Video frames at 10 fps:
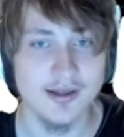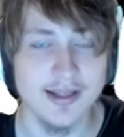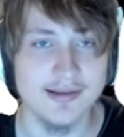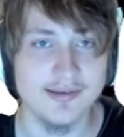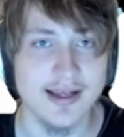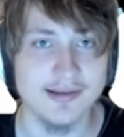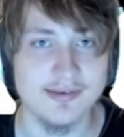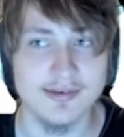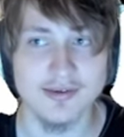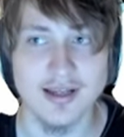and
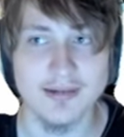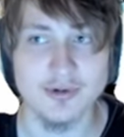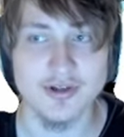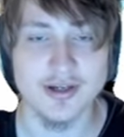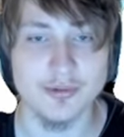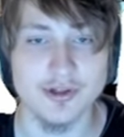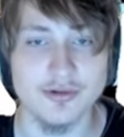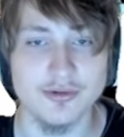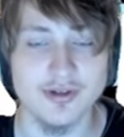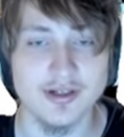that's the library that we're
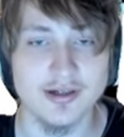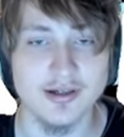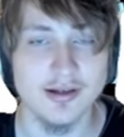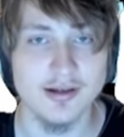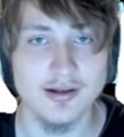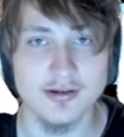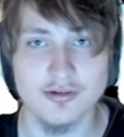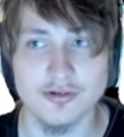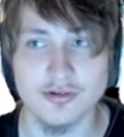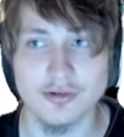using
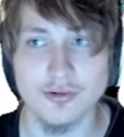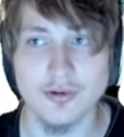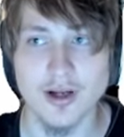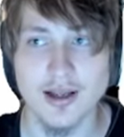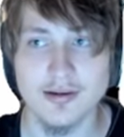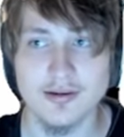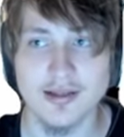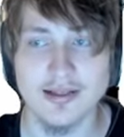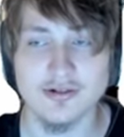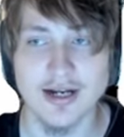to
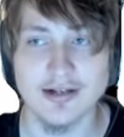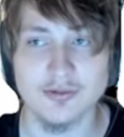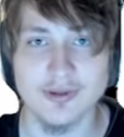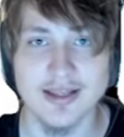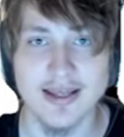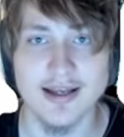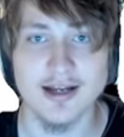interact with the AI